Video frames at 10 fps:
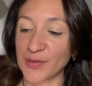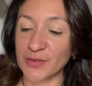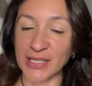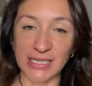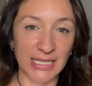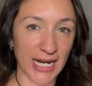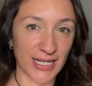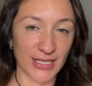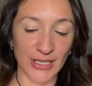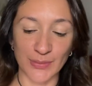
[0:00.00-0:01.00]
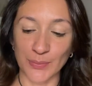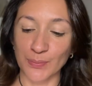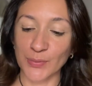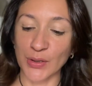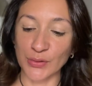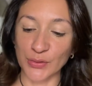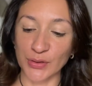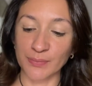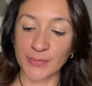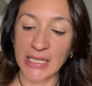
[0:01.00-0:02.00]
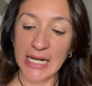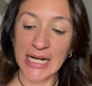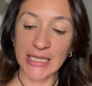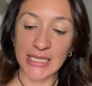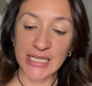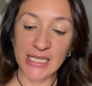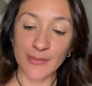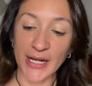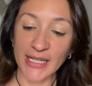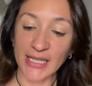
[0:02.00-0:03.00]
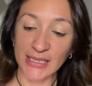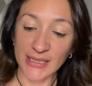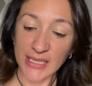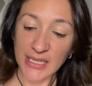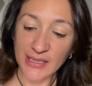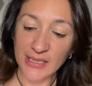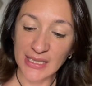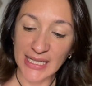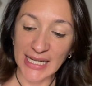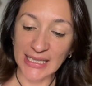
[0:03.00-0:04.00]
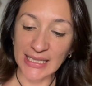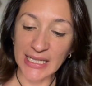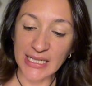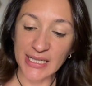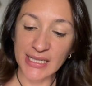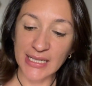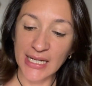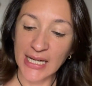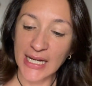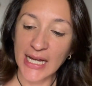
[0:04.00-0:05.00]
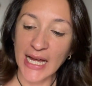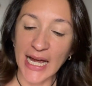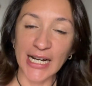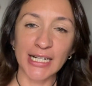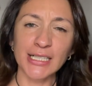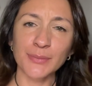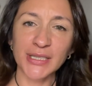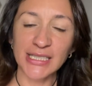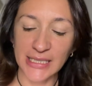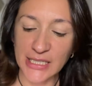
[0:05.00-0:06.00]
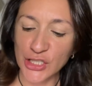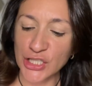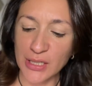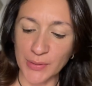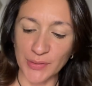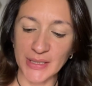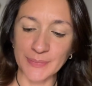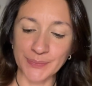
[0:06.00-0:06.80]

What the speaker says: Fantastic contour. This is by Catrice, and this is a little bit like shimmery.